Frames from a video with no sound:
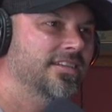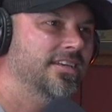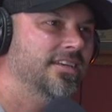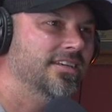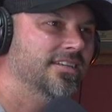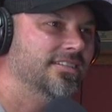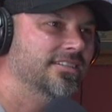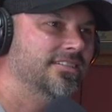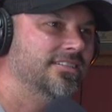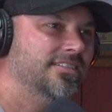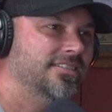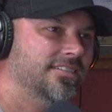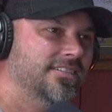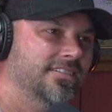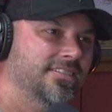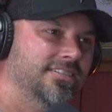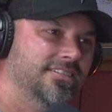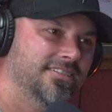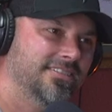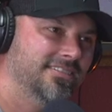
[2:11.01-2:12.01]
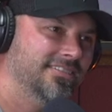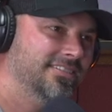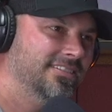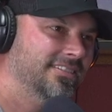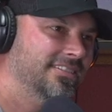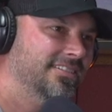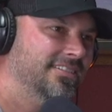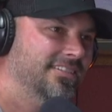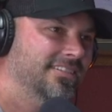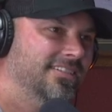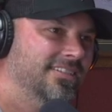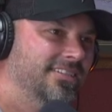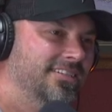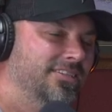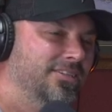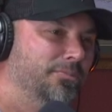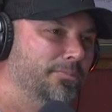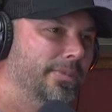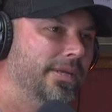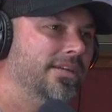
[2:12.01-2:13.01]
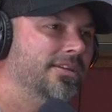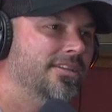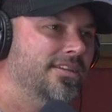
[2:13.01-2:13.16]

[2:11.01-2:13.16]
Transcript: Yeah, see? You're bigger